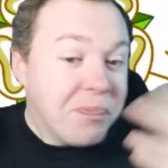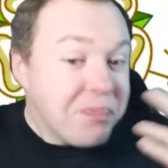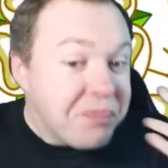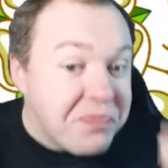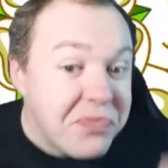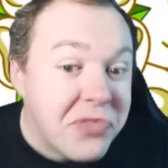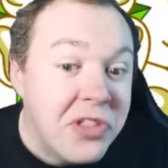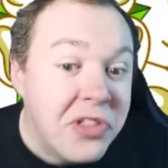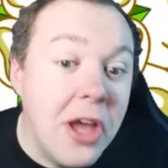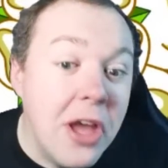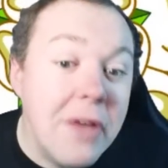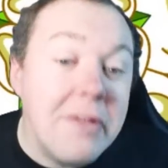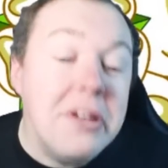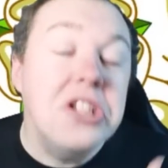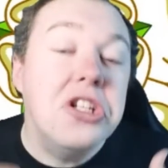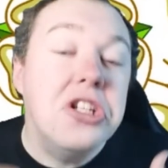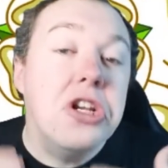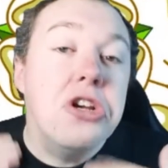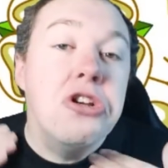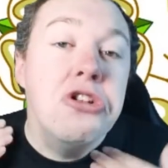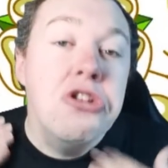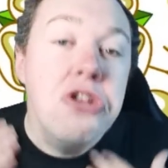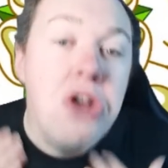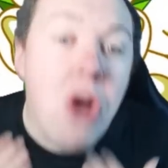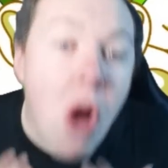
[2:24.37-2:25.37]
There is
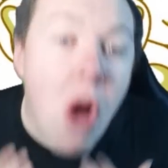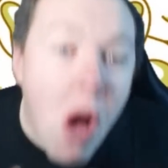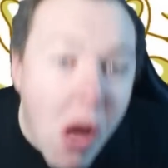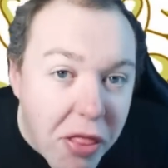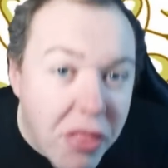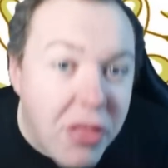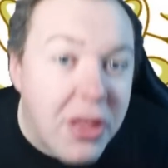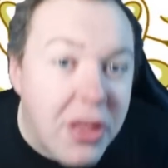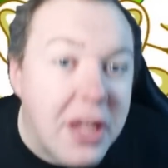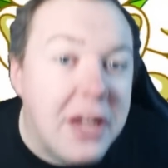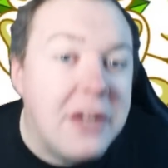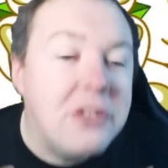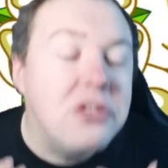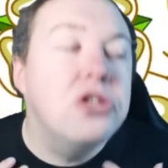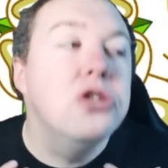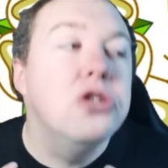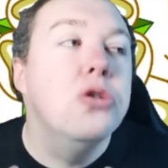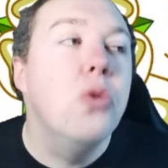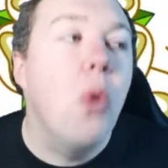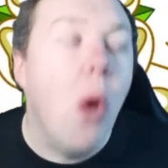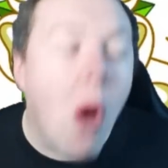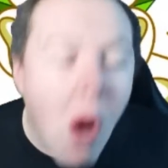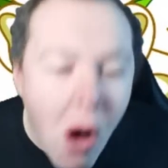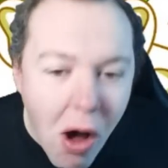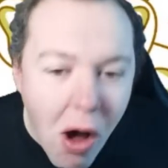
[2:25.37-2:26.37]
nothing to
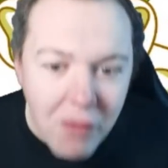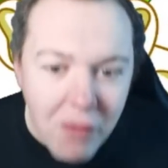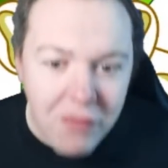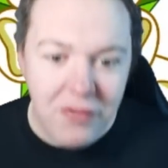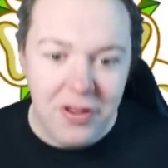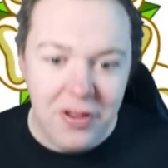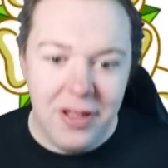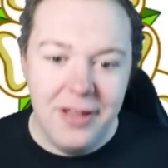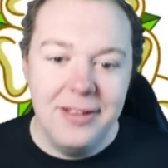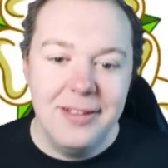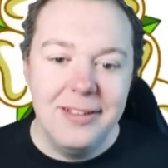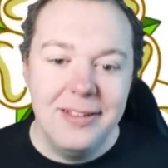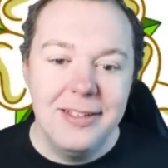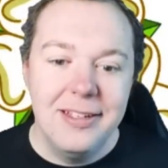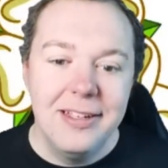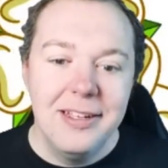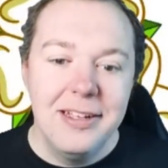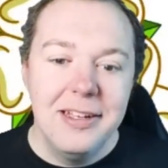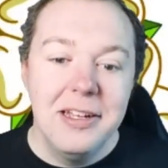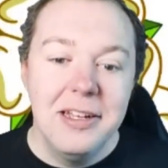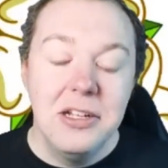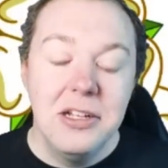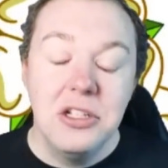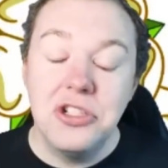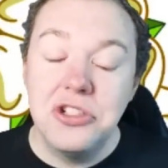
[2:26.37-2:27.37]
offer.
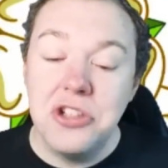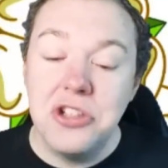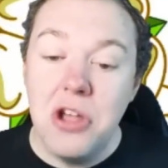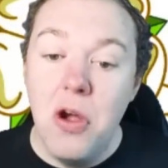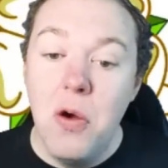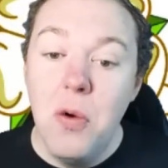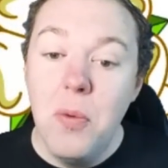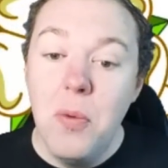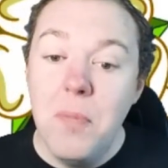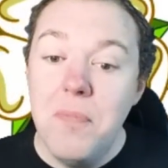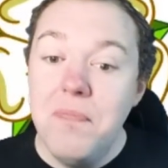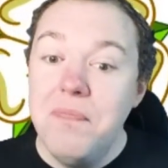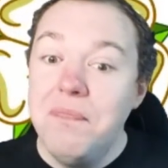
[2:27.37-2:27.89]
So